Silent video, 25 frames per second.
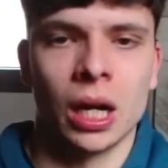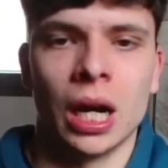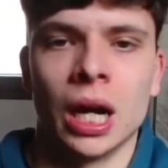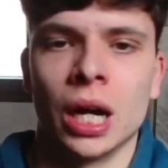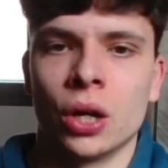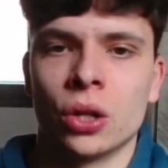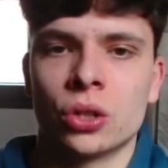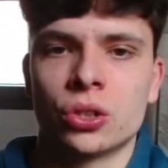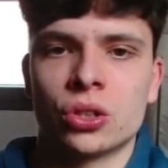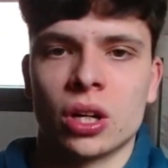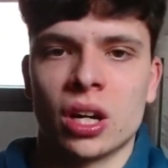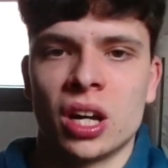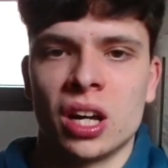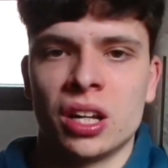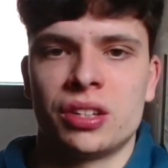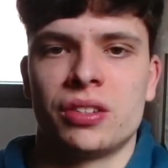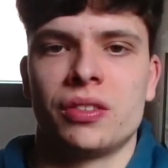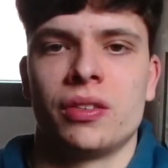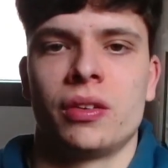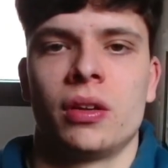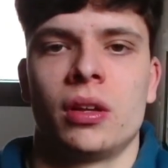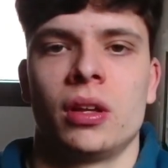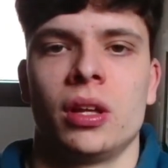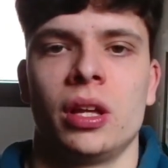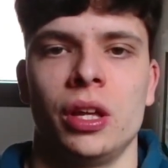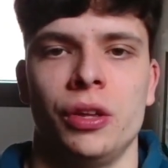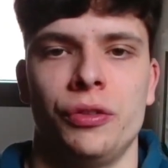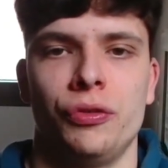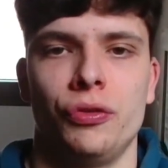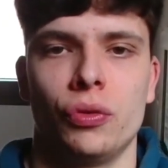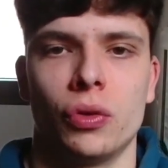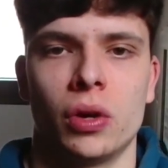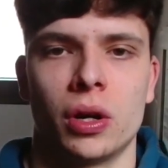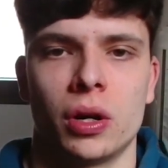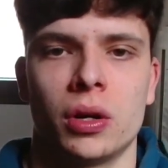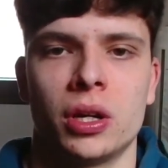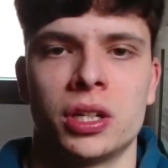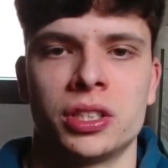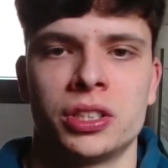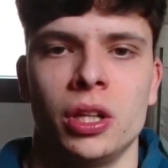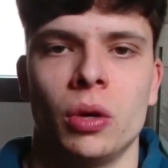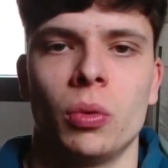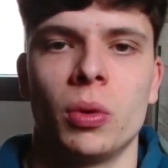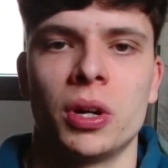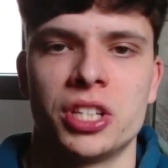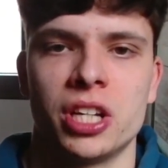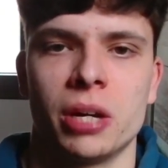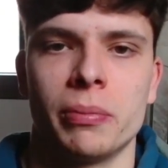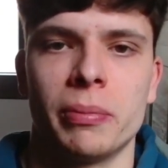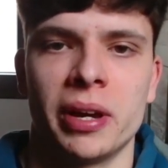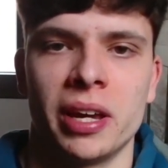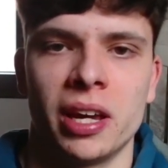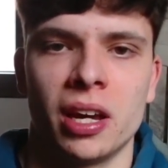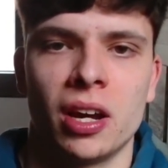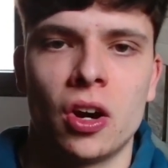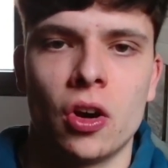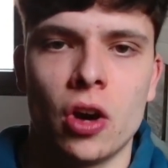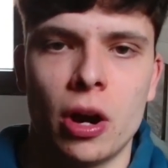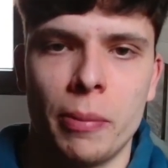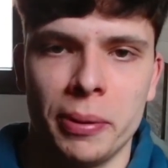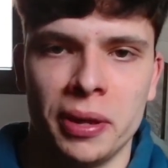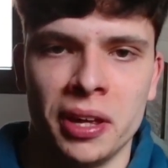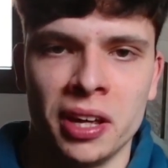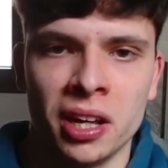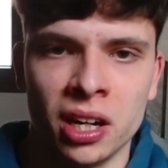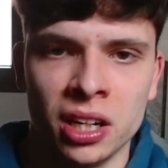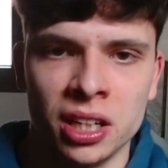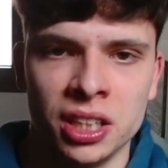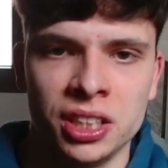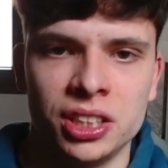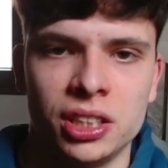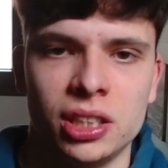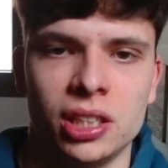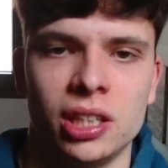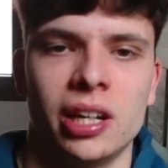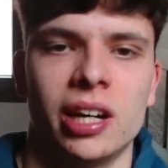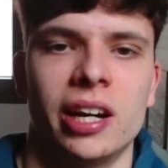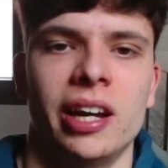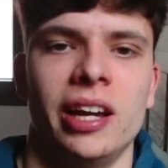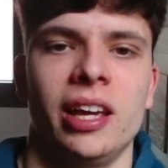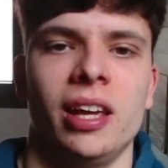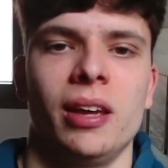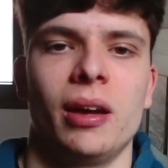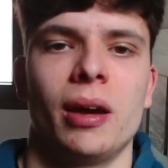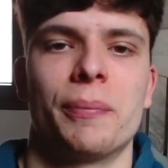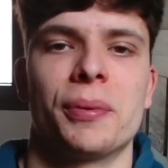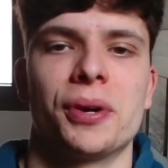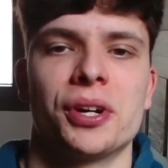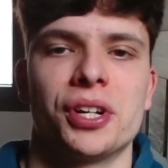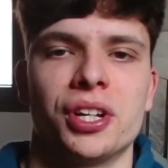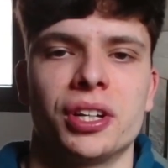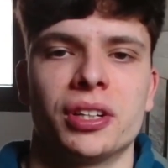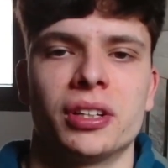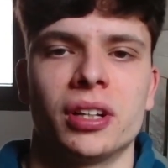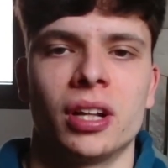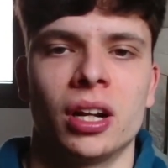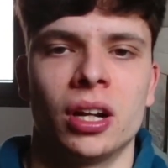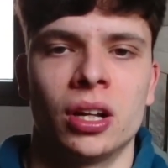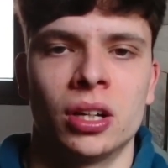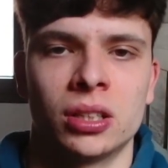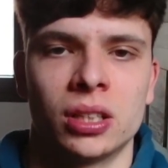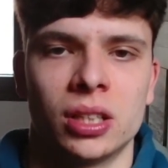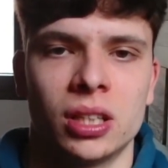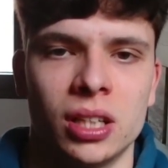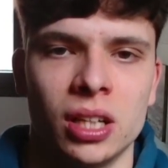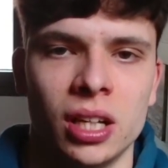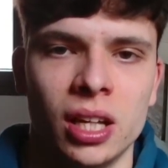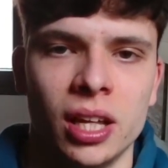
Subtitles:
And also guys, if you are still watching my crappy English, I appreciate it a lot.